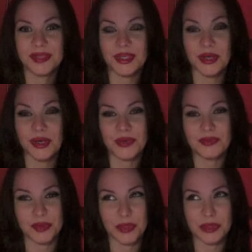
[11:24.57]
You know,
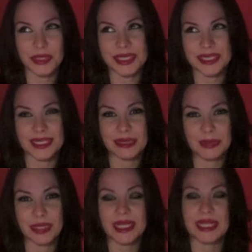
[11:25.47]
Virgos like to
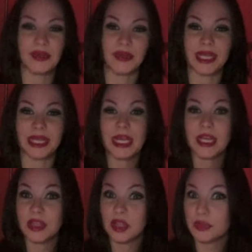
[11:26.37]
nitpick, and they're like,
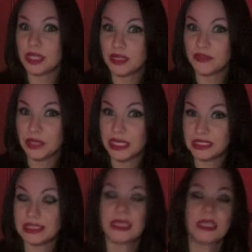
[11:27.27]
they could be neat
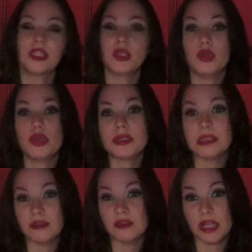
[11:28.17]
freaks. You
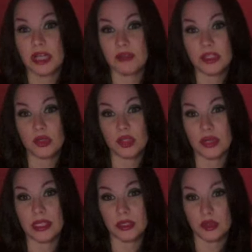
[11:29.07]
yourself could have these
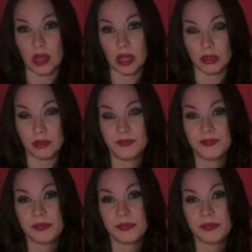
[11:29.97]
traits as well.